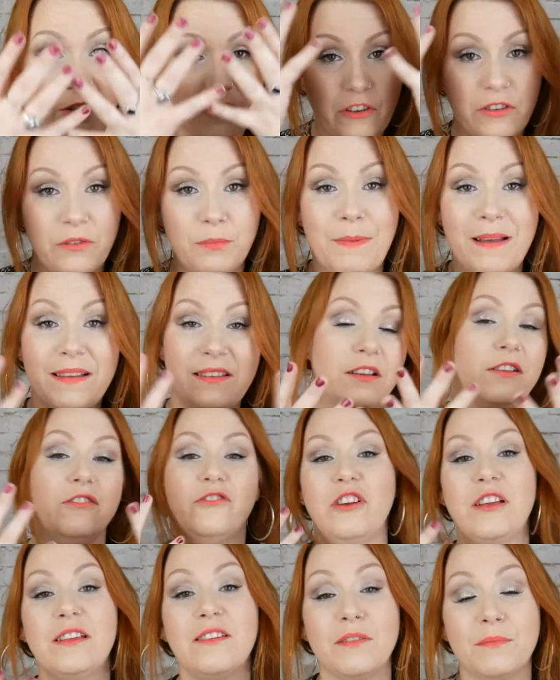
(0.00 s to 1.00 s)
I just
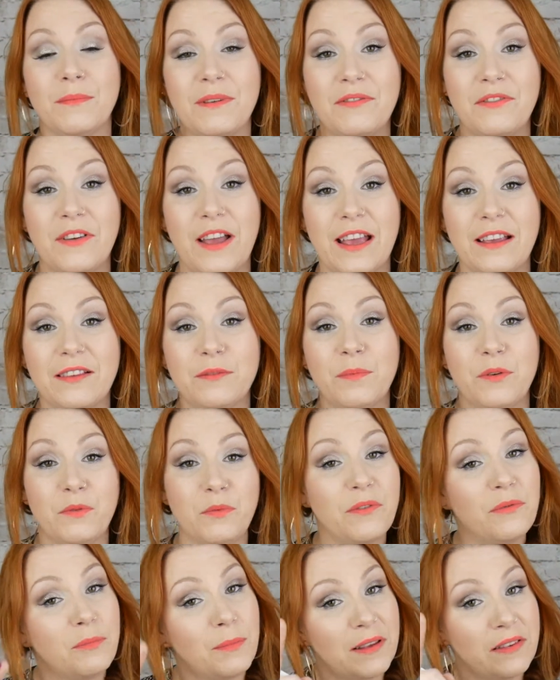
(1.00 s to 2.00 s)
massage it into my face. But
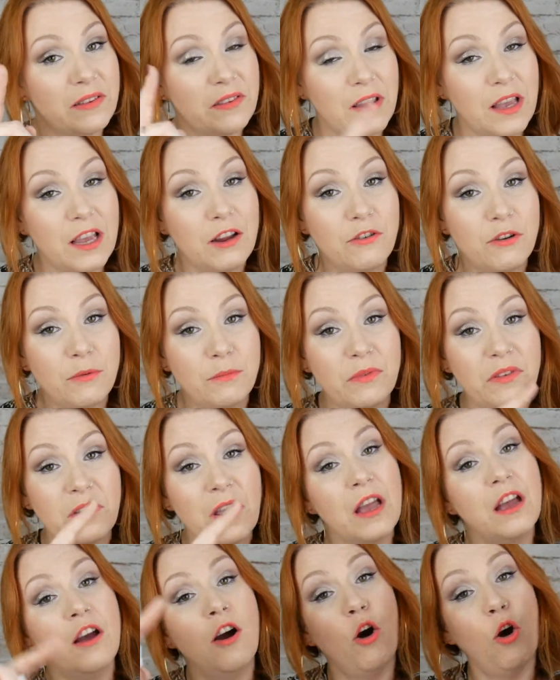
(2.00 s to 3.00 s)
with my serums
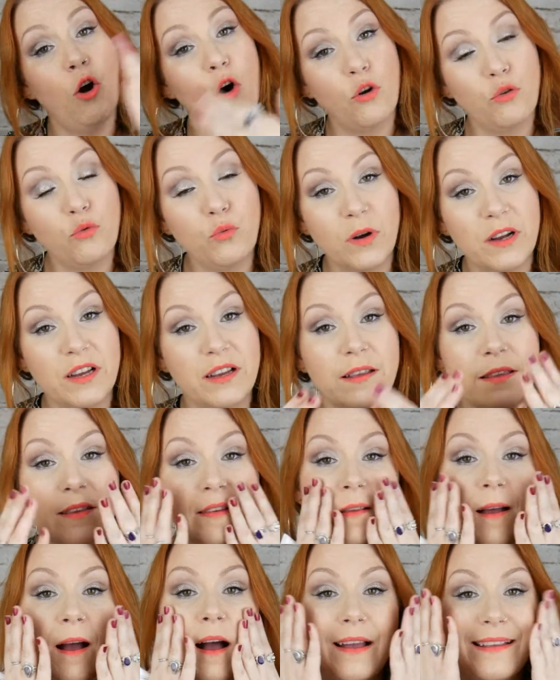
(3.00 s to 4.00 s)

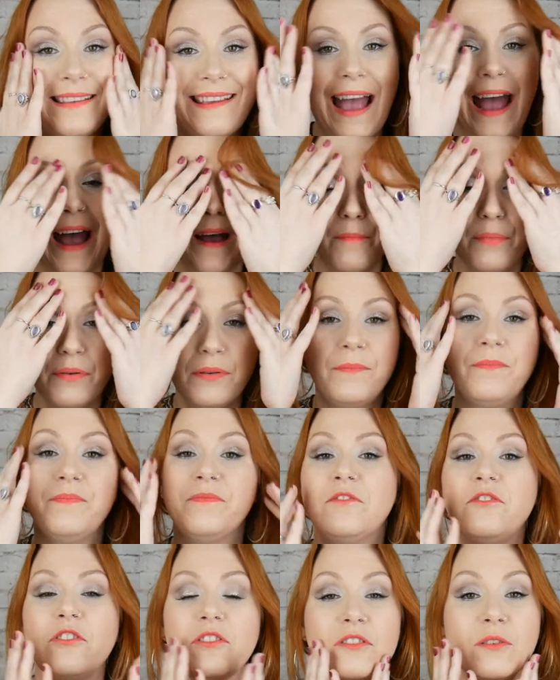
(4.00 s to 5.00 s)
onwards, I tap
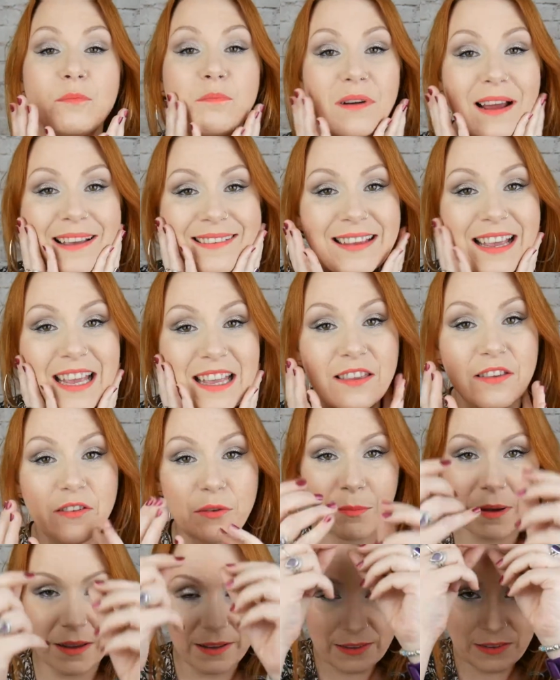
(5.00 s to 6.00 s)
just to press it
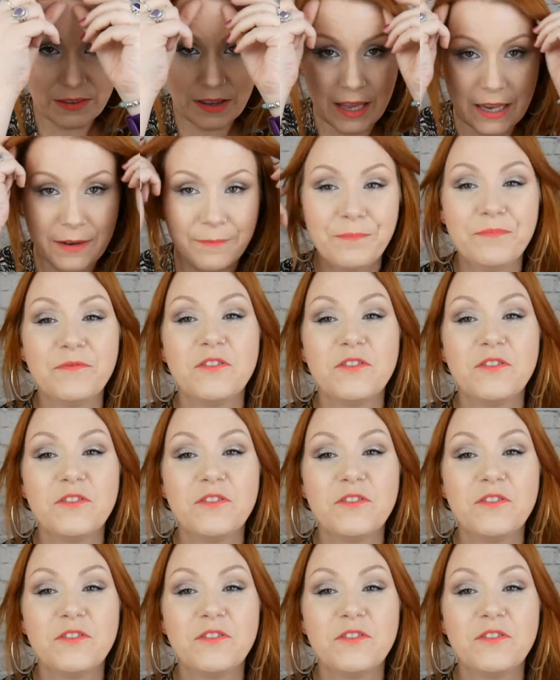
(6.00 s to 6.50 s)
into my skin.